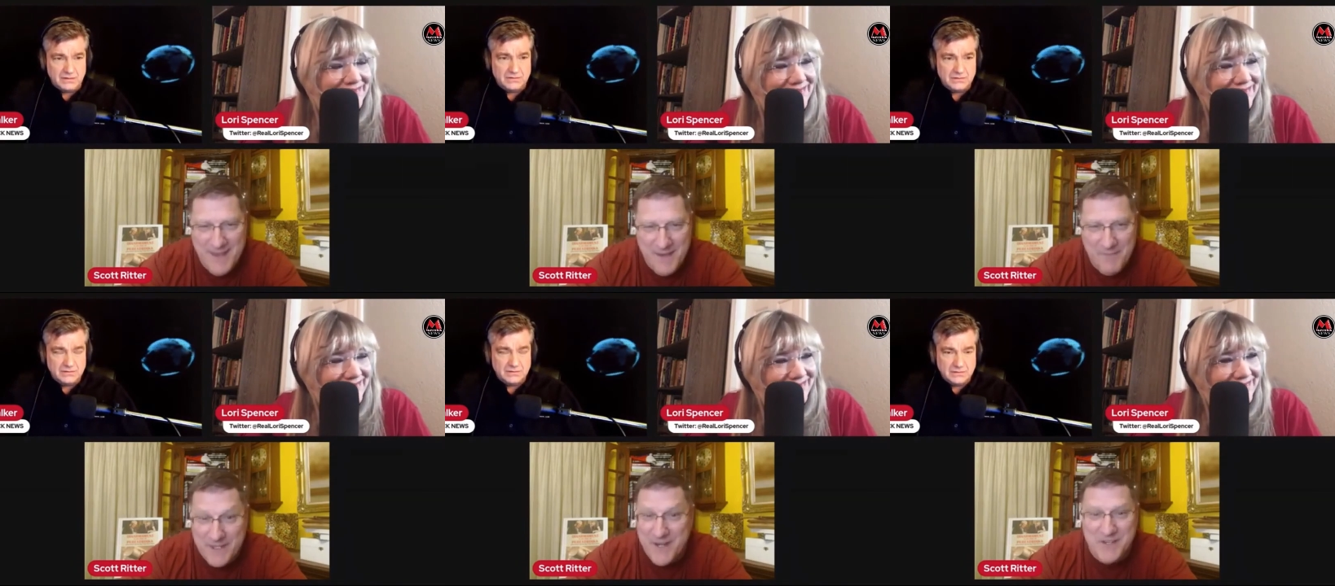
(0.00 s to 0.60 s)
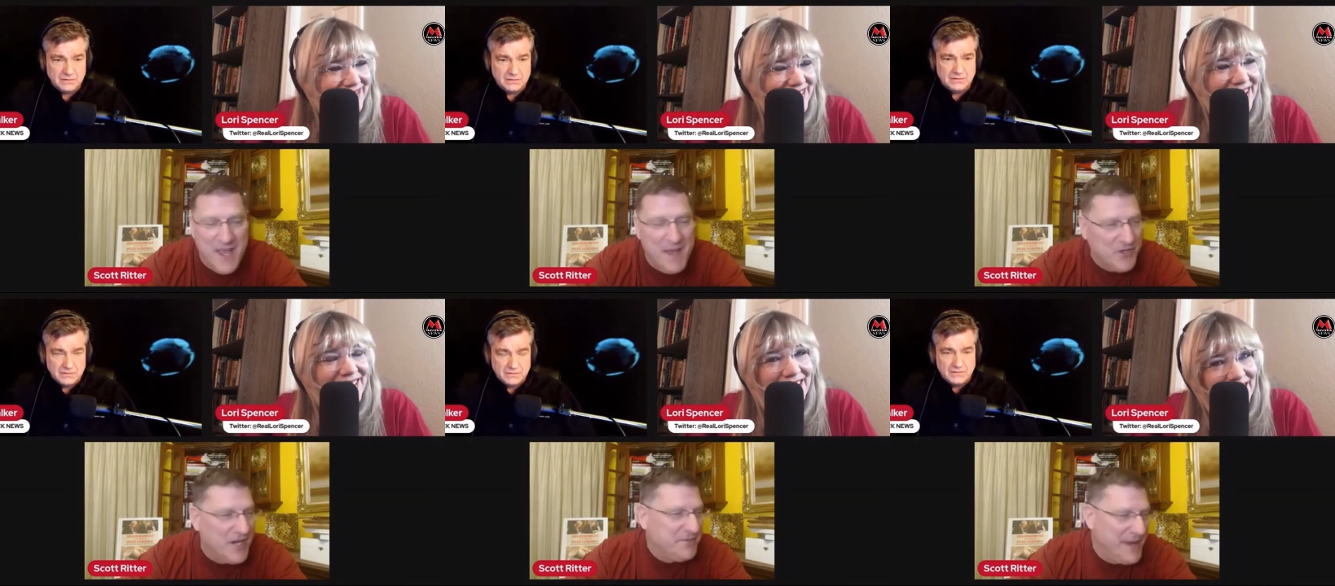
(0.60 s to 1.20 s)
Speaker 1: yeah. But there's
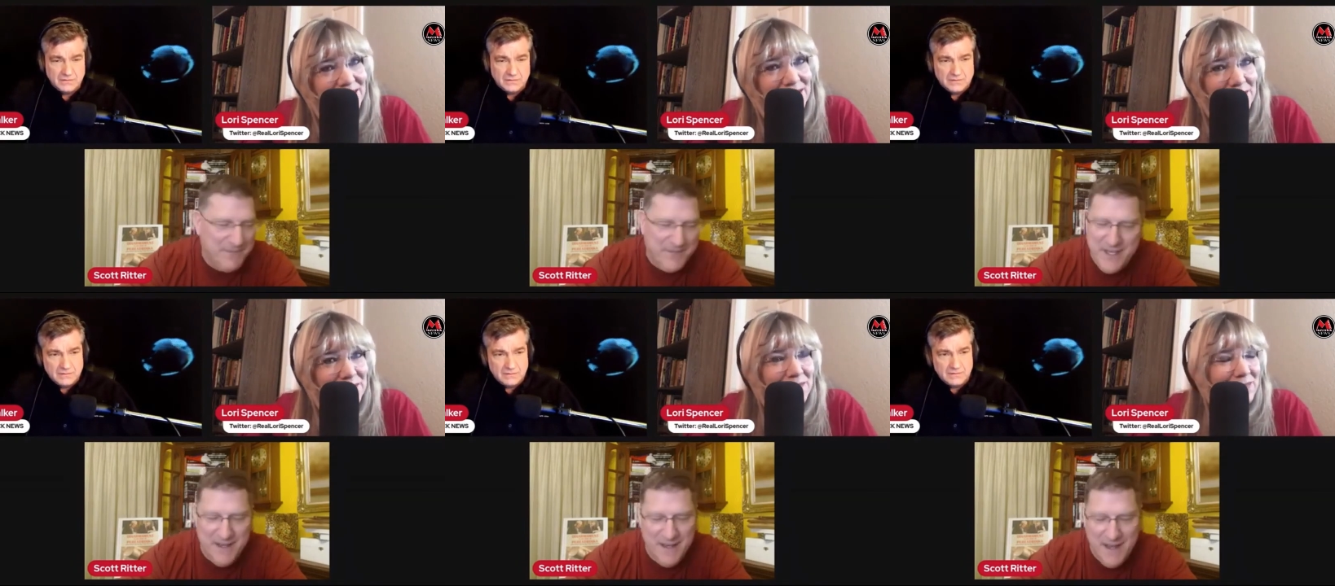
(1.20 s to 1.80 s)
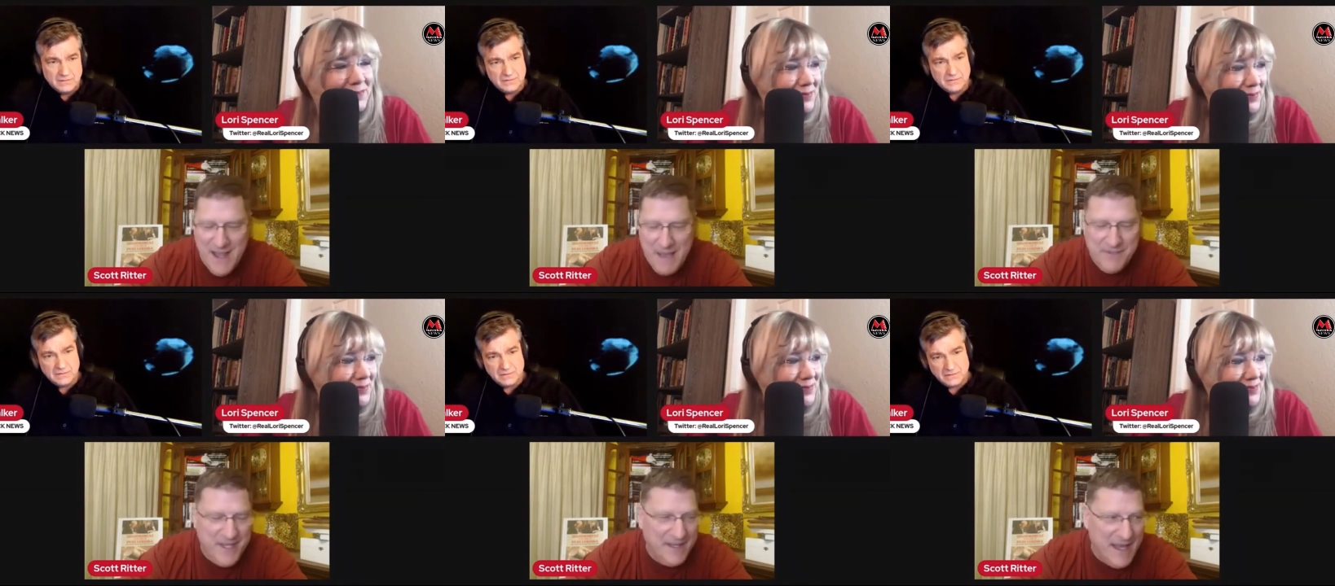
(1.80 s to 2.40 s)
trust Thanks. me, I'm sitting
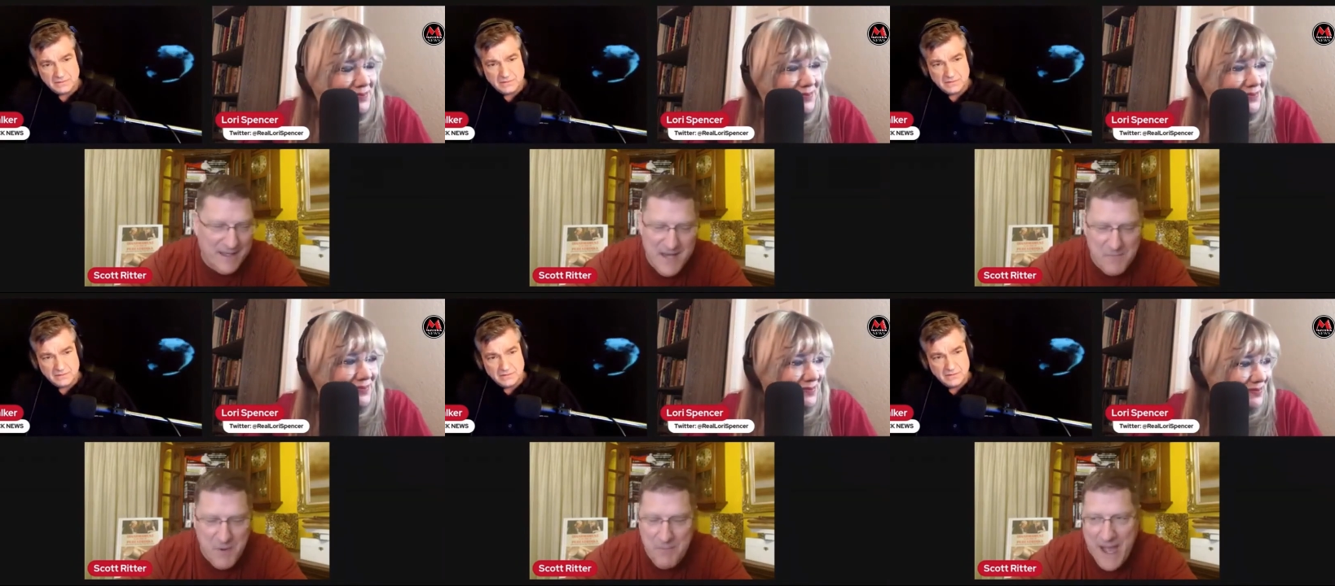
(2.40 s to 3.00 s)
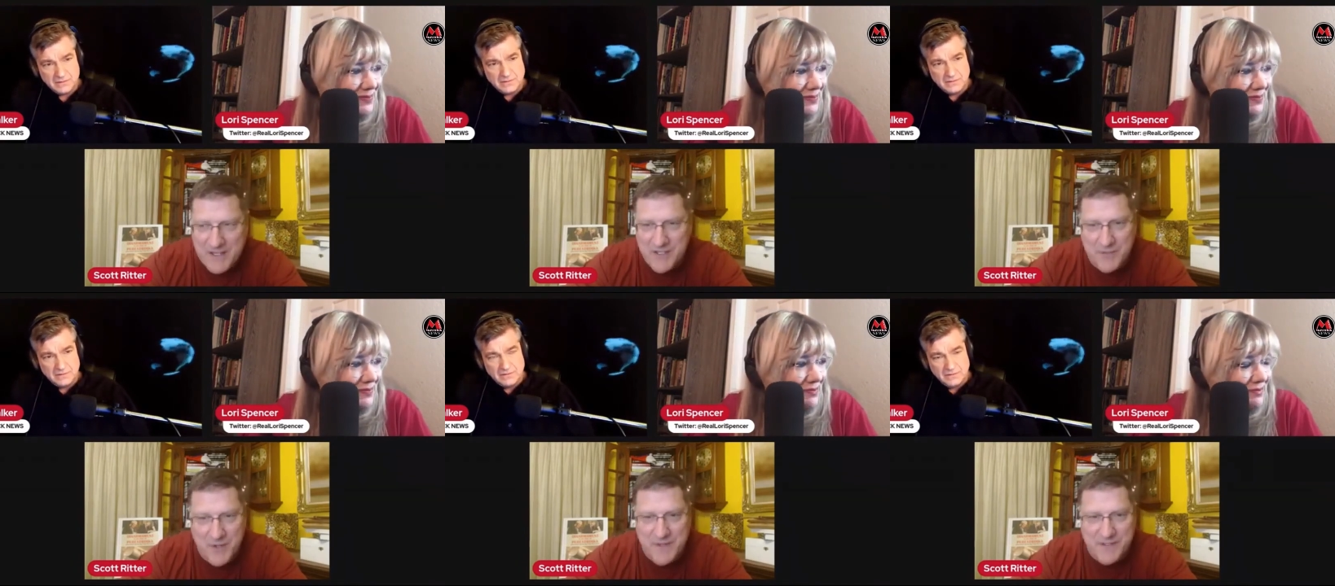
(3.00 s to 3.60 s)
I'm sitting on a couple
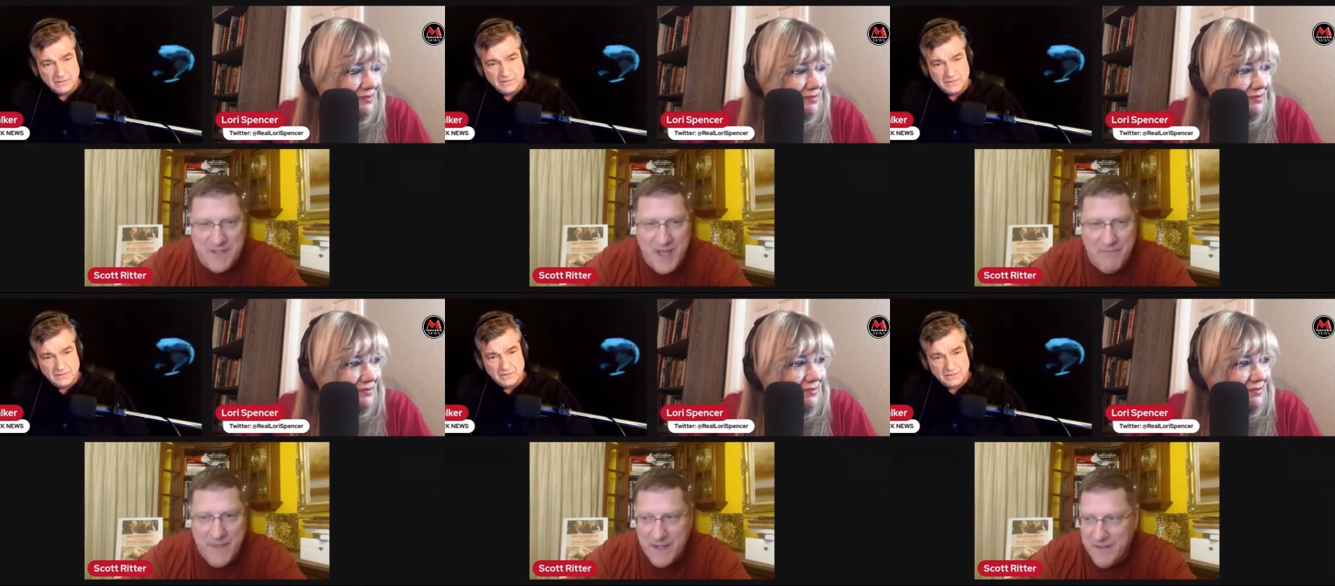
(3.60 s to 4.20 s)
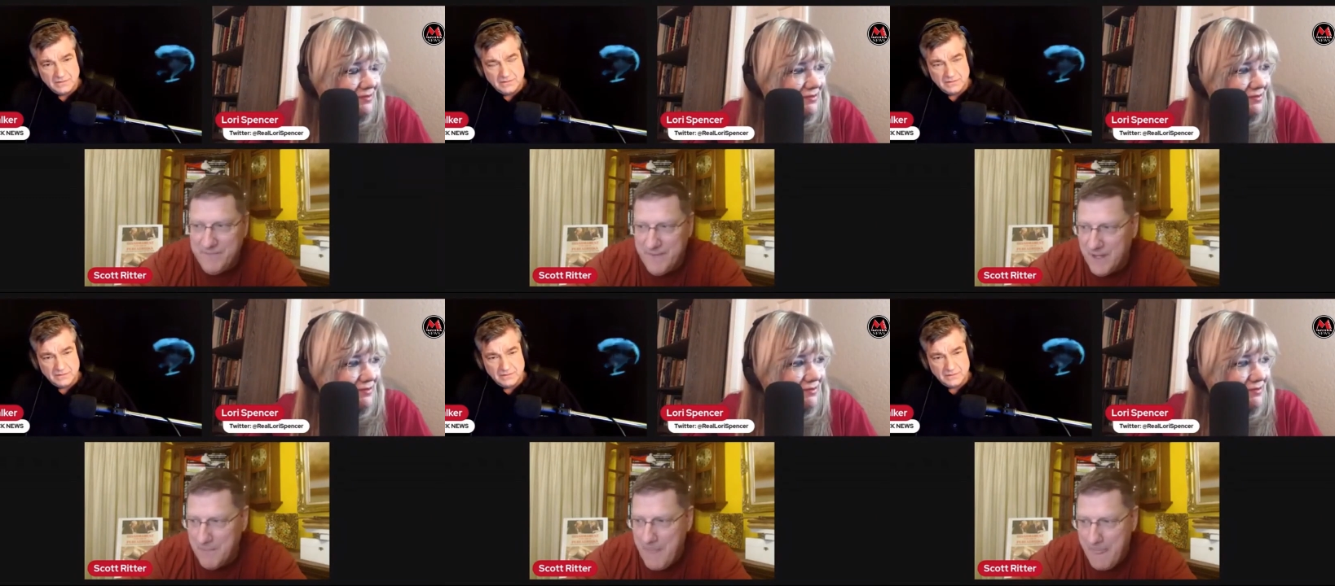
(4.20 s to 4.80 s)
boxes worth of stuff that if
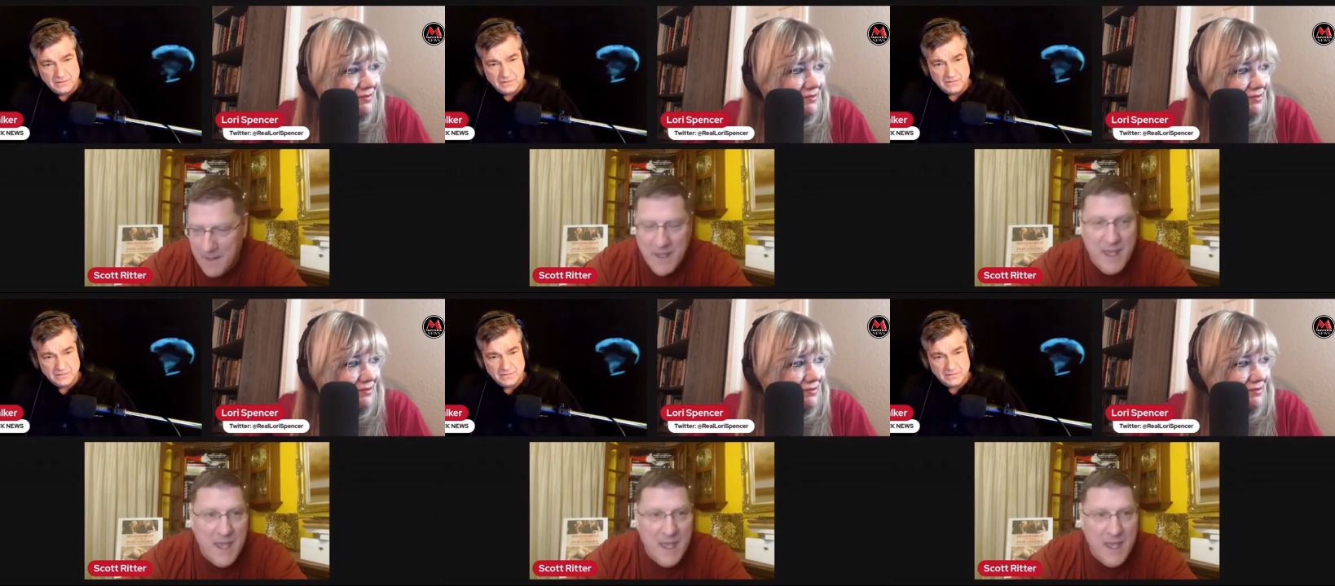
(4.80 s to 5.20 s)
uh, uh,